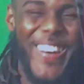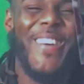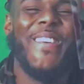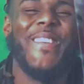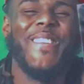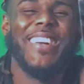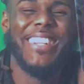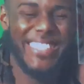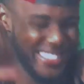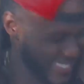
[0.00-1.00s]
go.
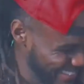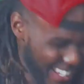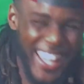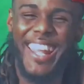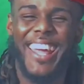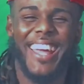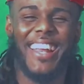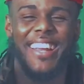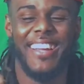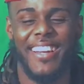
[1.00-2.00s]
Let's get
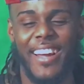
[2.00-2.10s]
it.